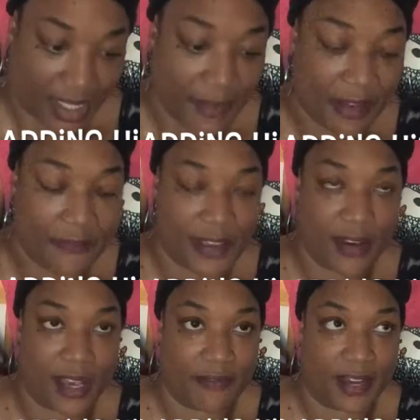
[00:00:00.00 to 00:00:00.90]
if I
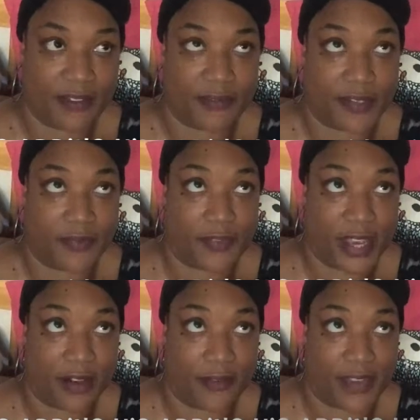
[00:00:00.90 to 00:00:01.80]

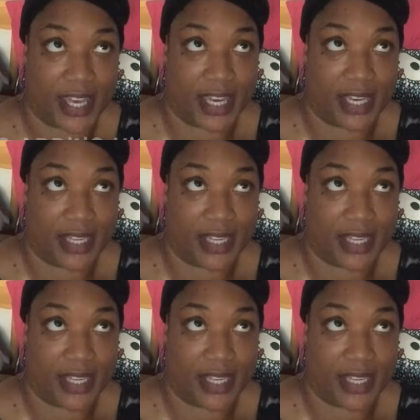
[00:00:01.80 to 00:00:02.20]
think of it